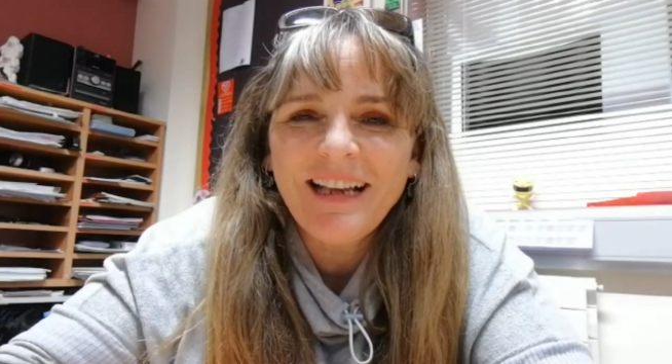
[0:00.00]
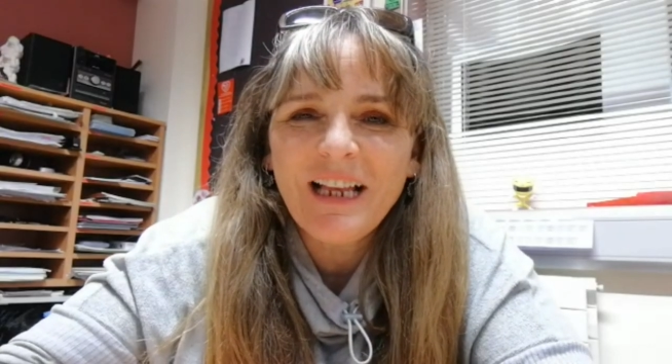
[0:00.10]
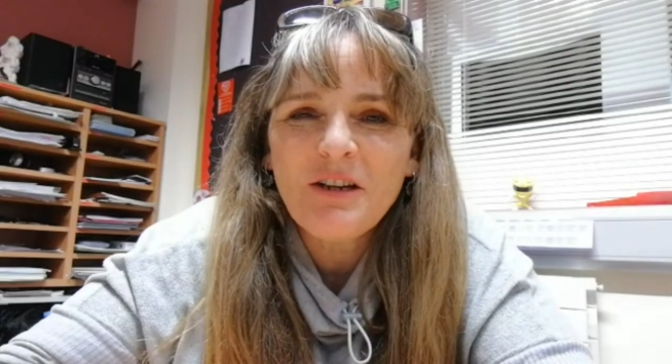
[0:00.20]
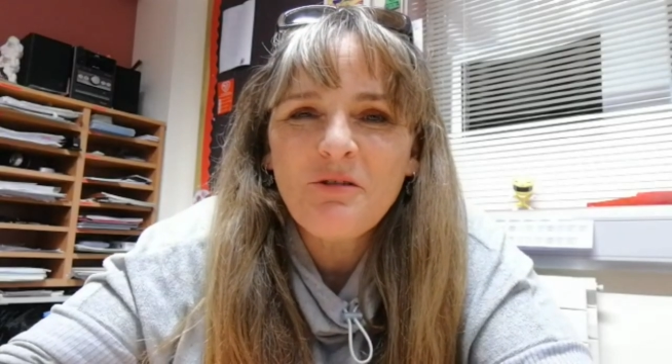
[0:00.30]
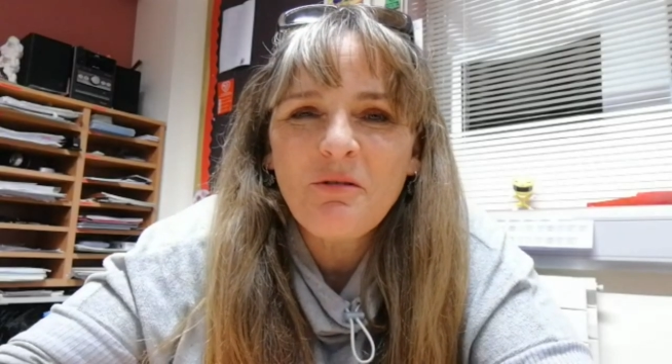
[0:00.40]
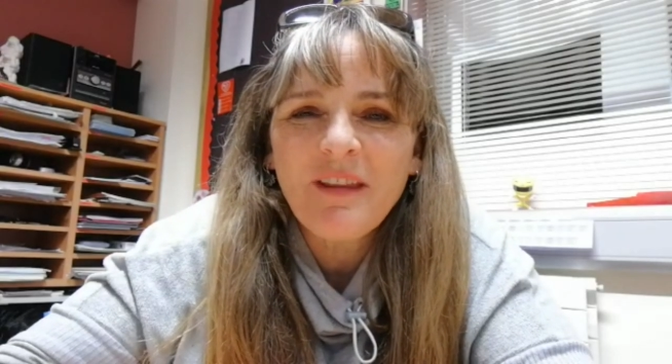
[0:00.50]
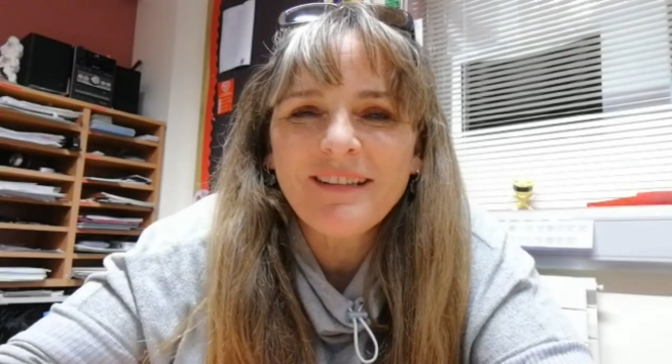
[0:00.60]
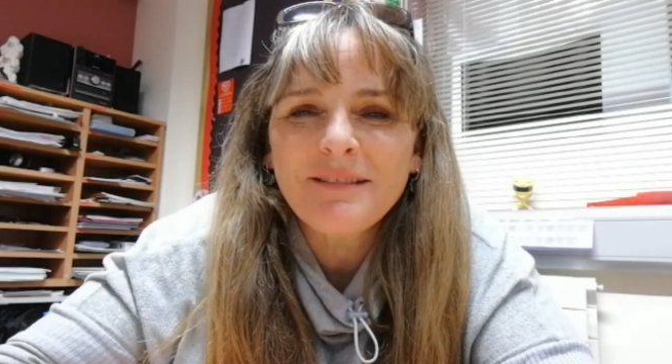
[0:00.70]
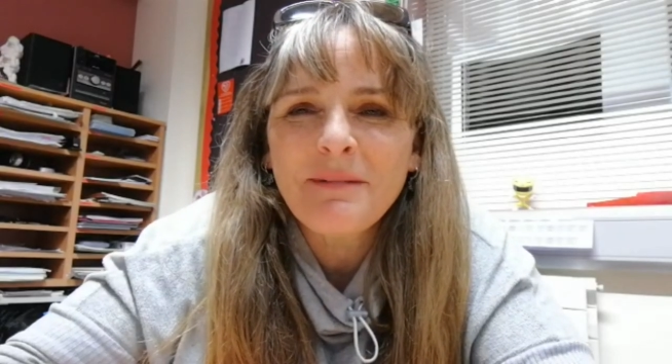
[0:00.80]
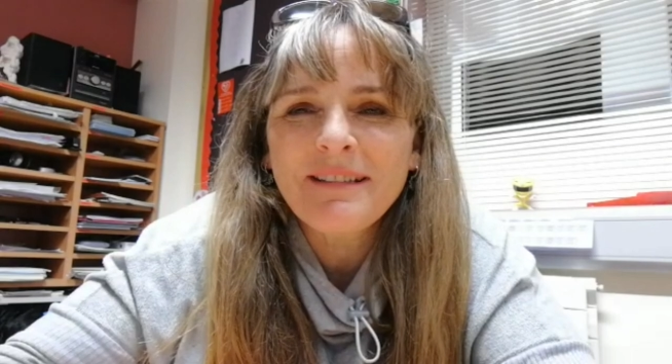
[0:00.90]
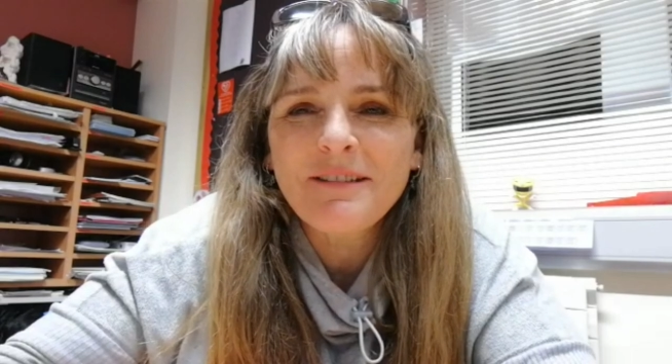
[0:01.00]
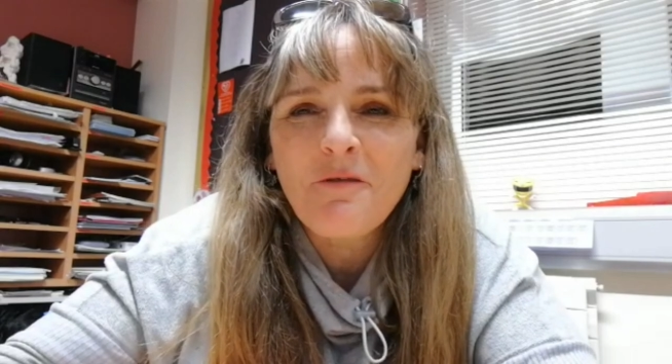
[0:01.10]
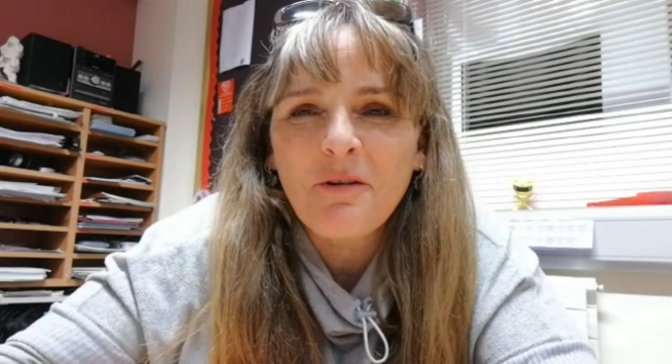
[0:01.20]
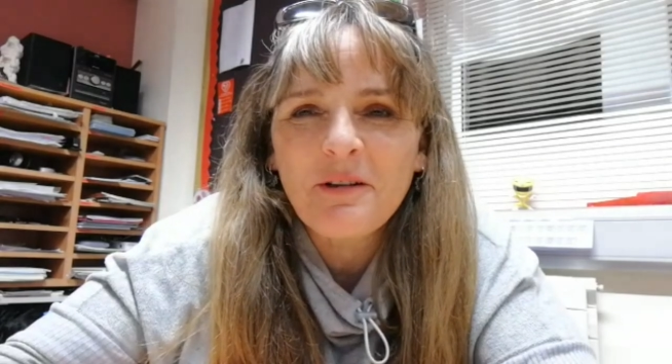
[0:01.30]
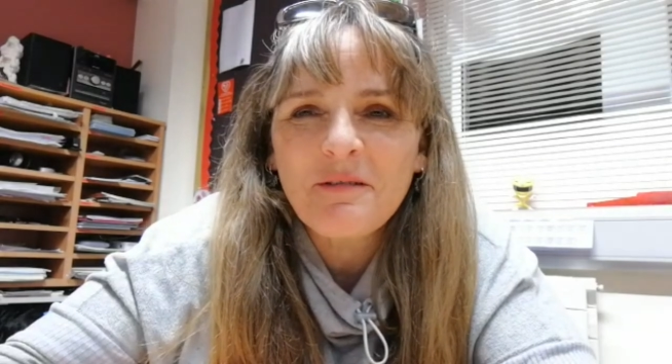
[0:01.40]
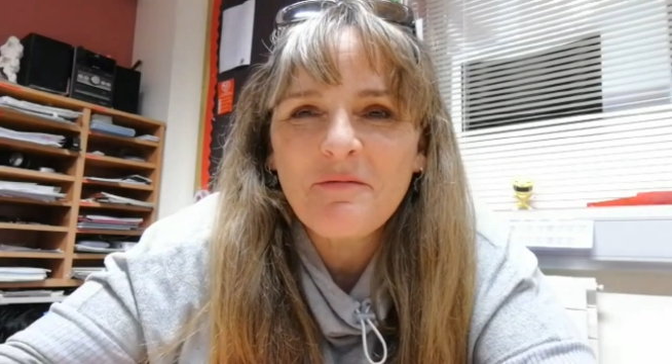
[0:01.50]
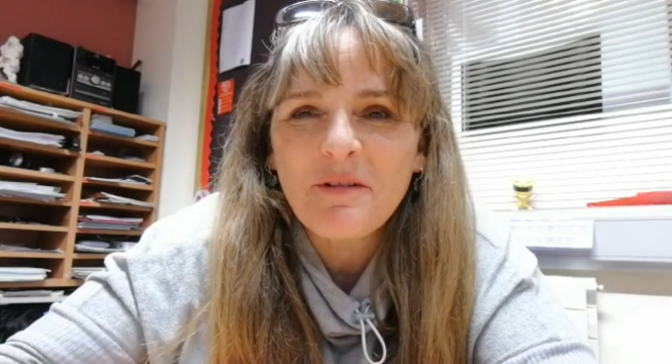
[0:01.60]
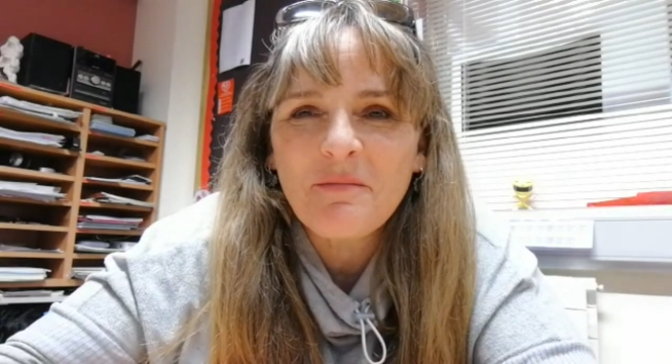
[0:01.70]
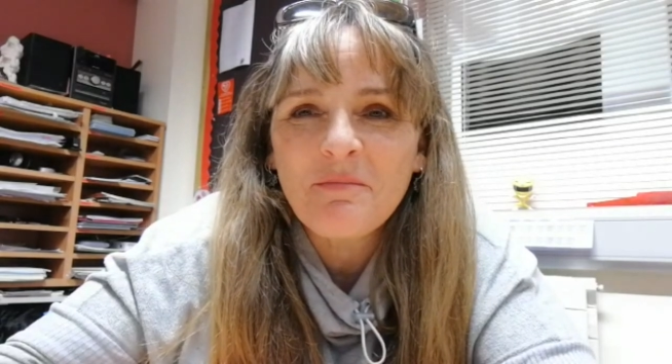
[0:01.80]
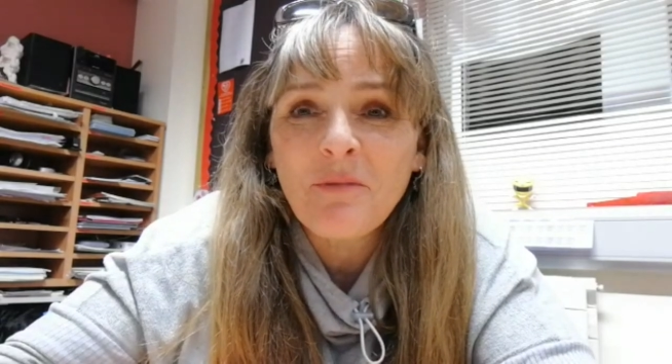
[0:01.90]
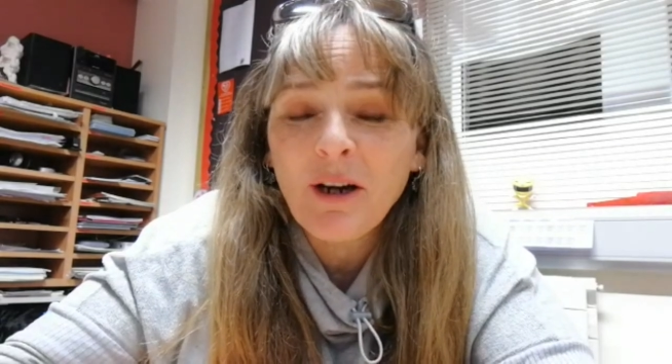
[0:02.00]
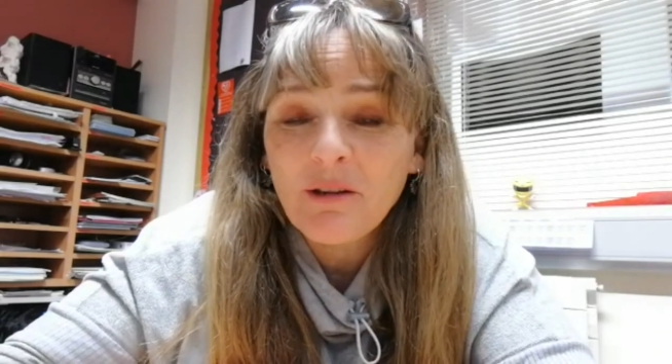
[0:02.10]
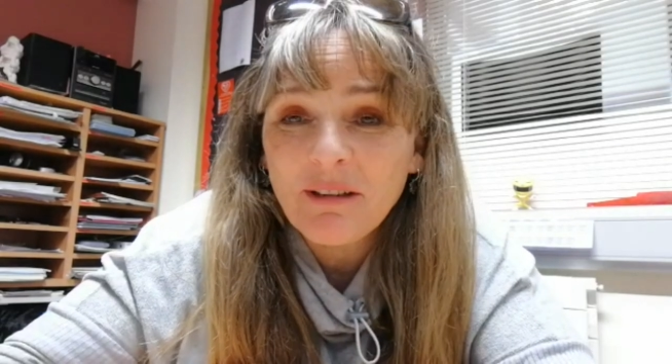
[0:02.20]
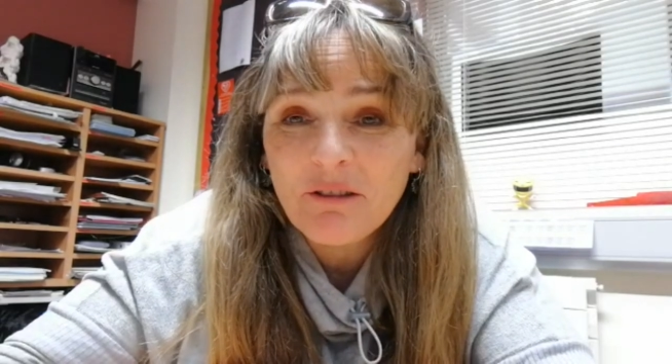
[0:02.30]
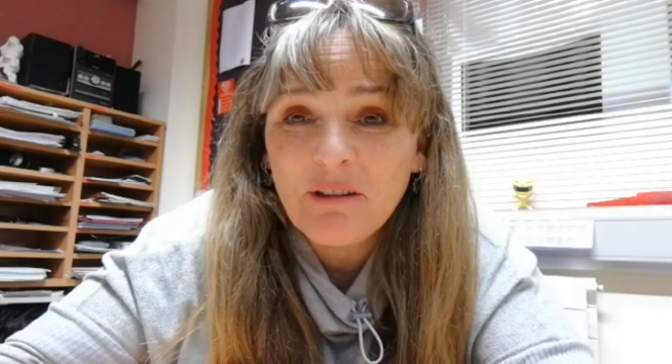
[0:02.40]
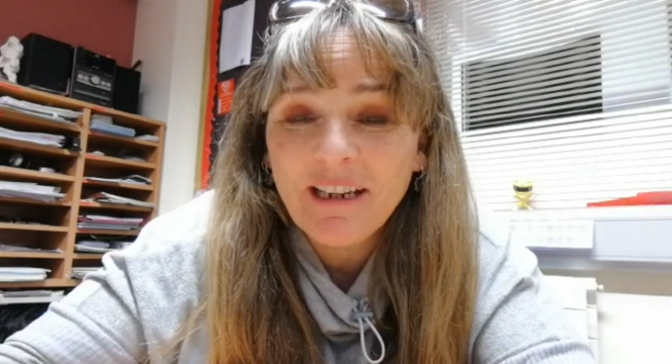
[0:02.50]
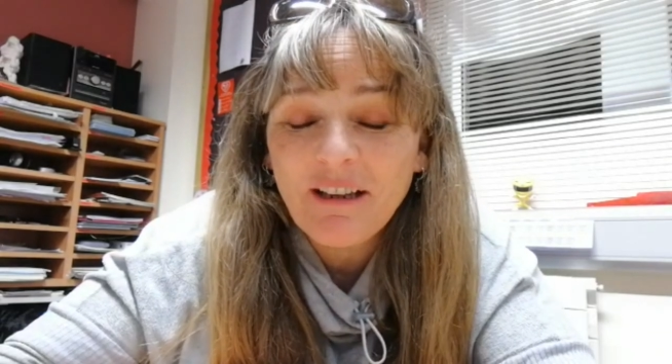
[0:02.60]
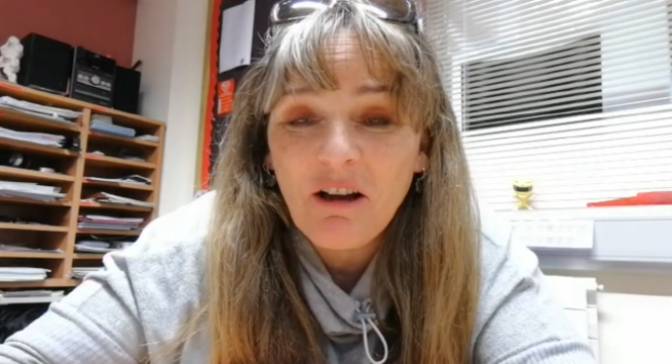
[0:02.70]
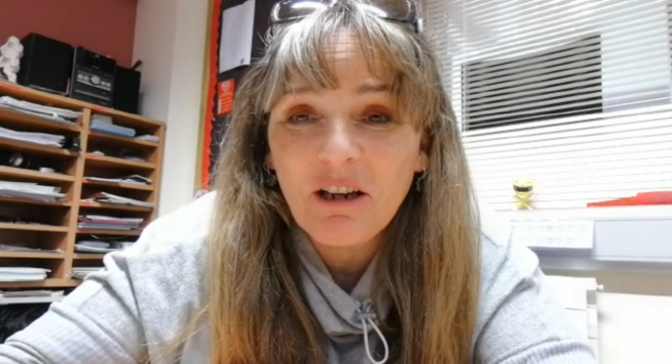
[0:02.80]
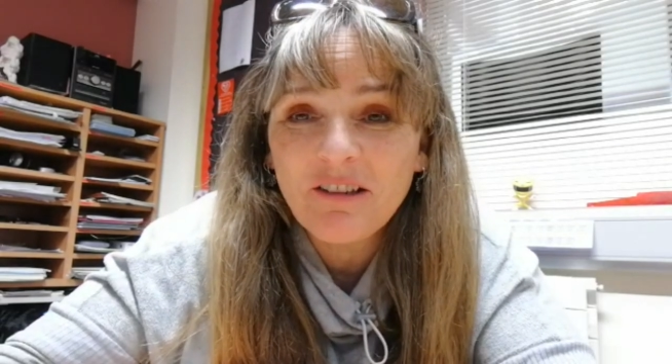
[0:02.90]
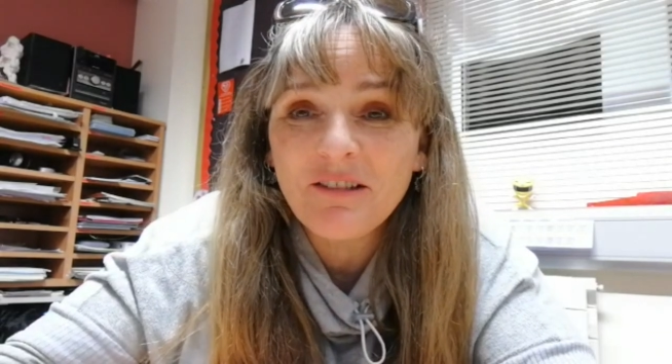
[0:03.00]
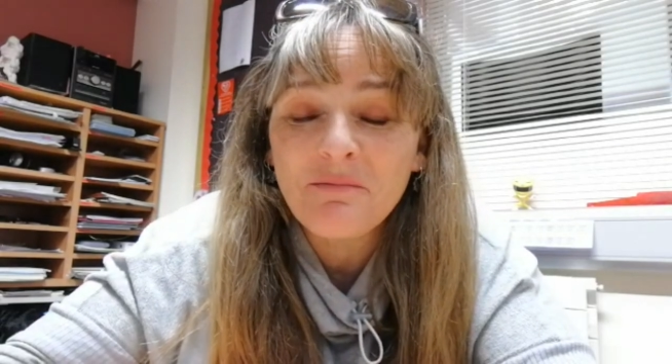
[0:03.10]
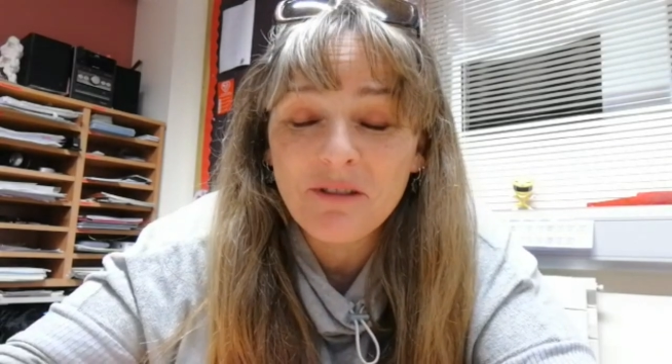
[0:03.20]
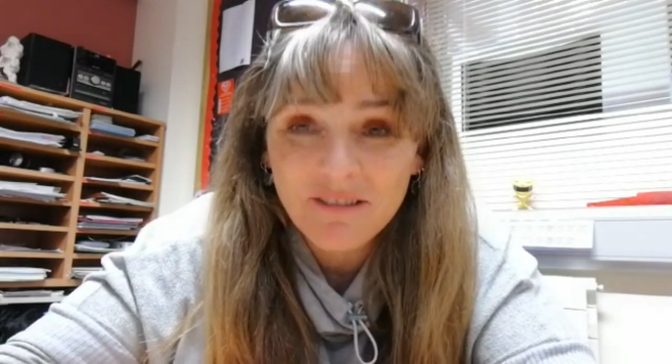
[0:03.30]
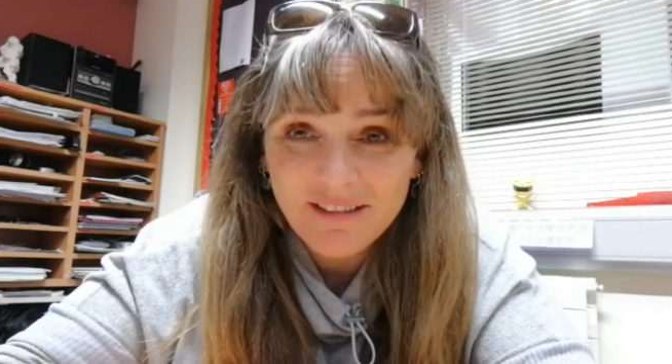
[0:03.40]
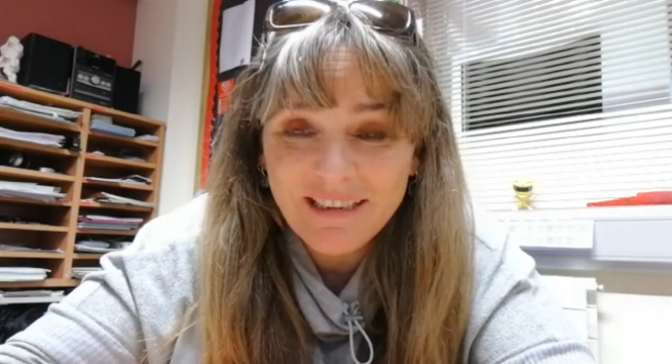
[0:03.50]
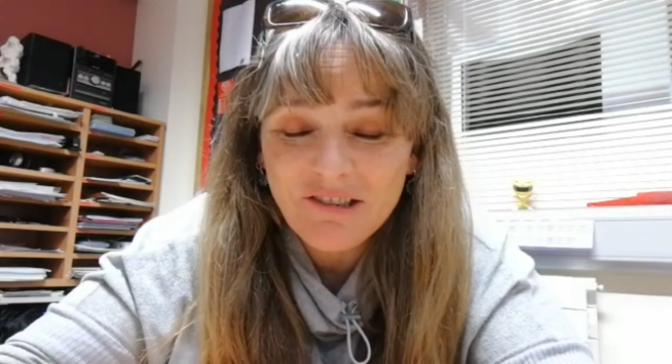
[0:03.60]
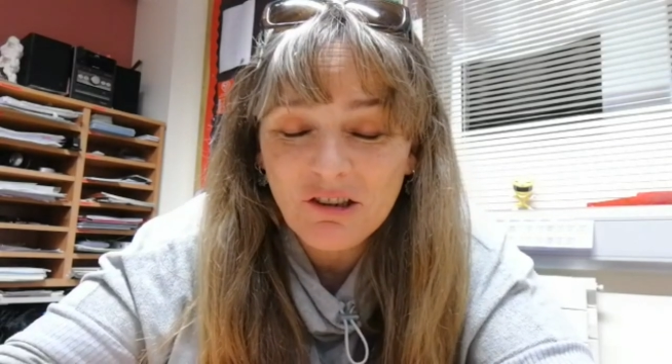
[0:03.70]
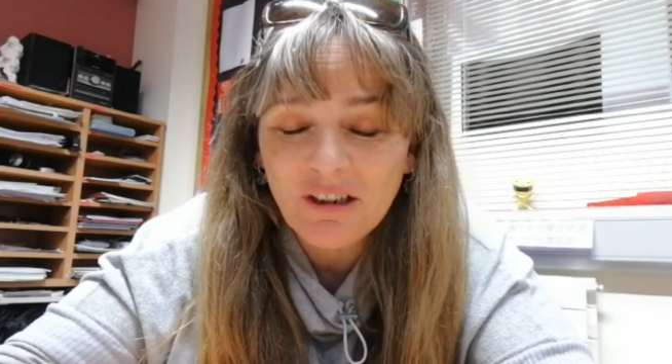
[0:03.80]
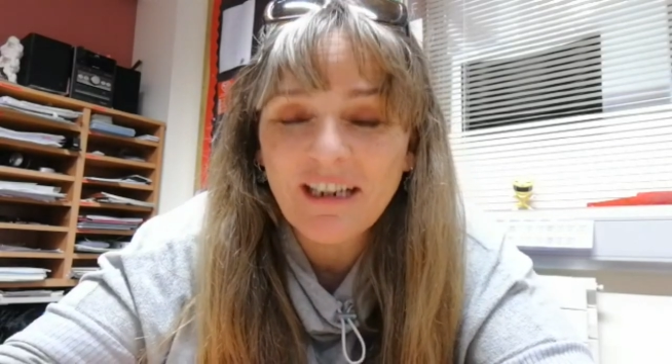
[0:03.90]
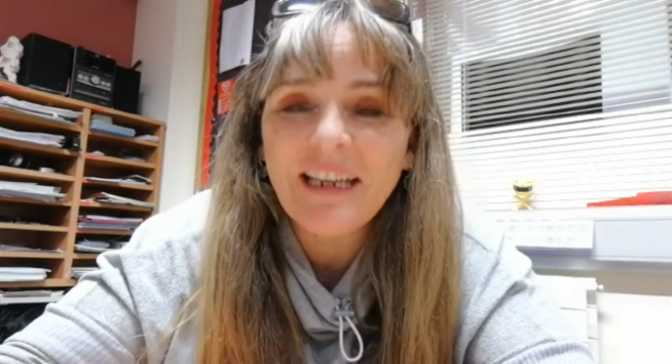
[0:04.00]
Hello, this is Mrs. Norton from Brownlow Integrated College, music teacher,